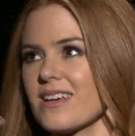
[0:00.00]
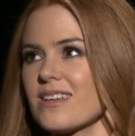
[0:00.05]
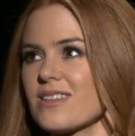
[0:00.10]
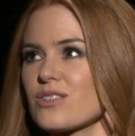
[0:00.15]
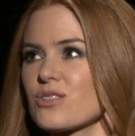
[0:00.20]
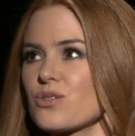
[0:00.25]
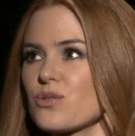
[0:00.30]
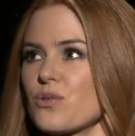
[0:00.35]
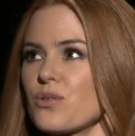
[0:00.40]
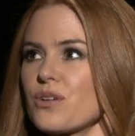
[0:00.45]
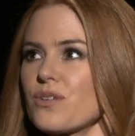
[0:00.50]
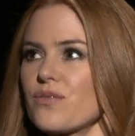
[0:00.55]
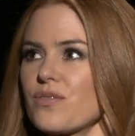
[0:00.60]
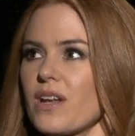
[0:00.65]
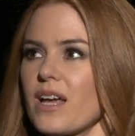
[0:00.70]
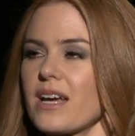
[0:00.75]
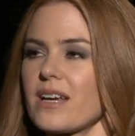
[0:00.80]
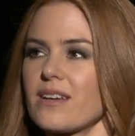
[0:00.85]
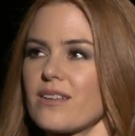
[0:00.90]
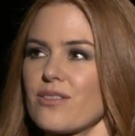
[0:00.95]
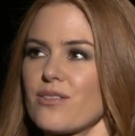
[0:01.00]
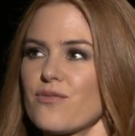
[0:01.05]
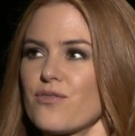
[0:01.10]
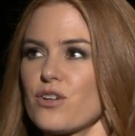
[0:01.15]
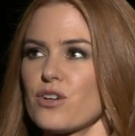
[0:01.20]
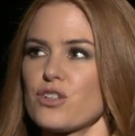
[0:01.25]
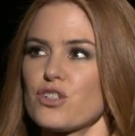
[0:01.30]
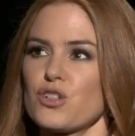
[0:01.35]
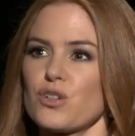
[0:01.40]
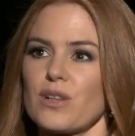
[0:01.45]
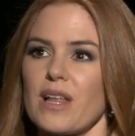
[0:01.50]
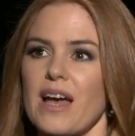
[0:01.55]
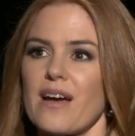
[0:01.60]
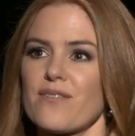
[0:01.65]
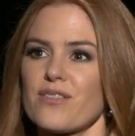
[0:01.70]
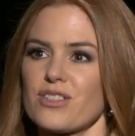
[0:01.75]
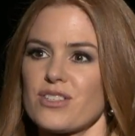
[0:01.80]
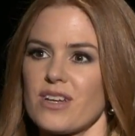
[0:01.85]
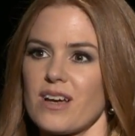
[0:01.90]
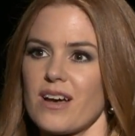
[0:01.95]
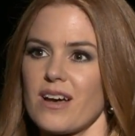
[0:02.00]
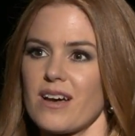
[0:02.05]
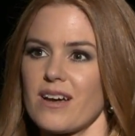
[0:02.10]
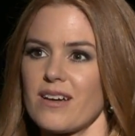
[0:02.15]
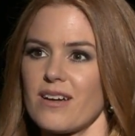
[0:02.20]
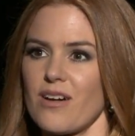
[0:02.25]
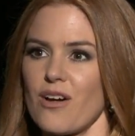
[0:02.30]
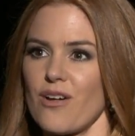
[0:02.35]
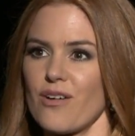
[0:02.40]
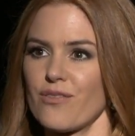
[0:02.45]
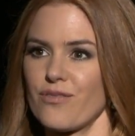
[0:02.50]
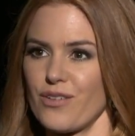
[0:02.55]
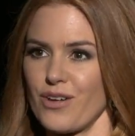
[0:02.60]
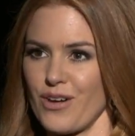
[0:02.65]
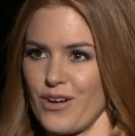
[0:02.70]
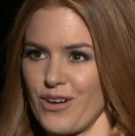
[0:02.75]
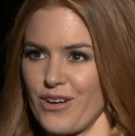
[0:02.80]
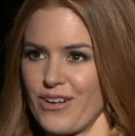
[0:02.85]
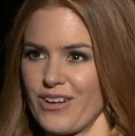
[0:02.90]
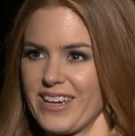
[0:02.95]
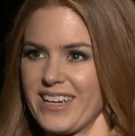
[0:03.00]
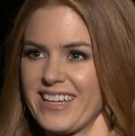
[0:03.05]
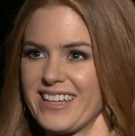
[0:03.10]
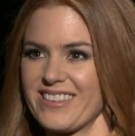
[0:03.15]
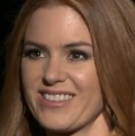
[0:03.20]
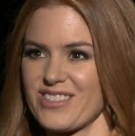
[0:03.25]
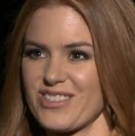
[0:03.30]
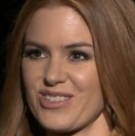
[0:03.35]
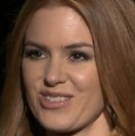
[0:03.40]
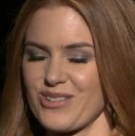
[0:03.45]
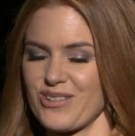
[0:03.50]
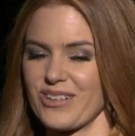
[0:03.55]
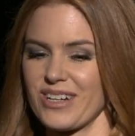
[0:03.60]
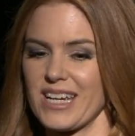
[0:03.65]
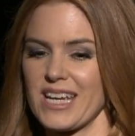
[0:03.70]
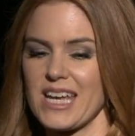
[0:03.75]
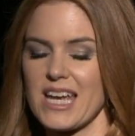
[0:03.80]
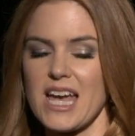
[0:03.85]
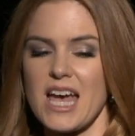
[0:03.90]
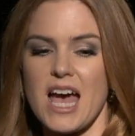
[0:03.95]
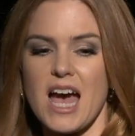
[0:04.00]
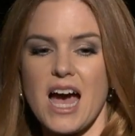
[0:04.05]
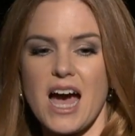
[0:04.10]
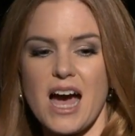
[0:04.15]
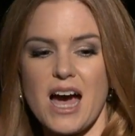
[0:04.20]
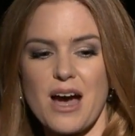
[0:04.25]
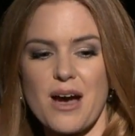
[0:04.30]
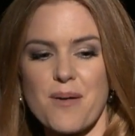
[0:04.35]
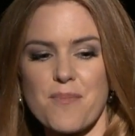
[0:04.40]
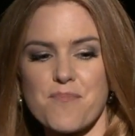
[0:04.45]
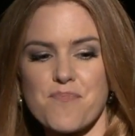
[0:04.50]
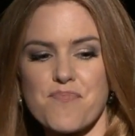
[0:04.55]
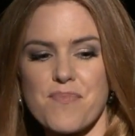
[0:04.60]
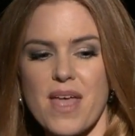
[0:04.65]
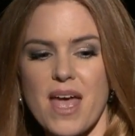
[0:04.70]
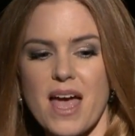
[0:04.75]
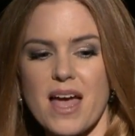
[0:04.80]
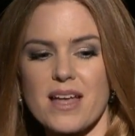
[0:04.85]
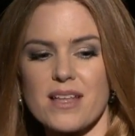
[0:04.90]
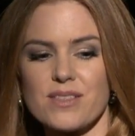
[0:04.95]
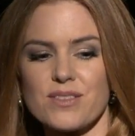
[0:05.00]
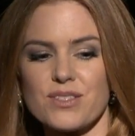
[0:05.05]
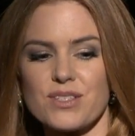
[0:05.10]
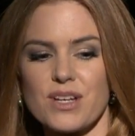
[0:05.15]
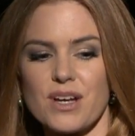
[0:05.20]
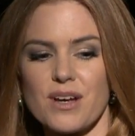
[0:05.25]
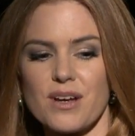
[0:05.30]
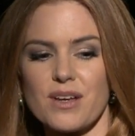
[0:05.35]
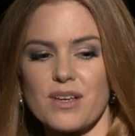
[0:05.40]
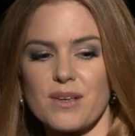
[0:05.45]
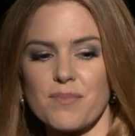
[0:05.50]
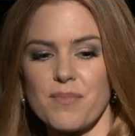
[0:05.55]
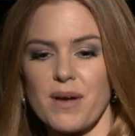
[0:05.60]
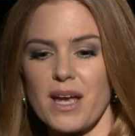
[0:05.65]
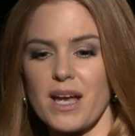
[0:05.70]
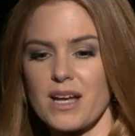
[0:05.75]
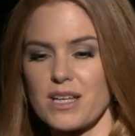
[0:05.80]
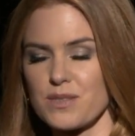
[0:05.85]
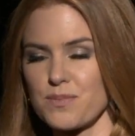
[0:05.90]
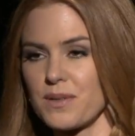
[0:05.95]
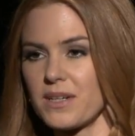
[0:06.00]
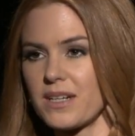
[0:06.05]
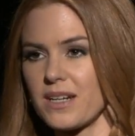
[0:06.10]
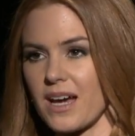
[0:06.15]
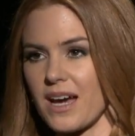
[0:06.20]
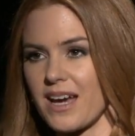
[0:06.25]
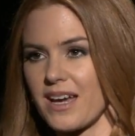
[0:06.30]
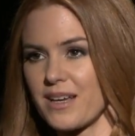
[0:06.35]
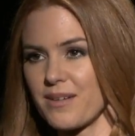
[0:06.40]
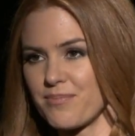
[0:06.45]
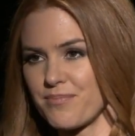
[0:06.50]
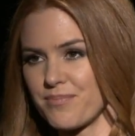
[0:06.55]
sort of like the virtual avatar of her in the story. My husband and I,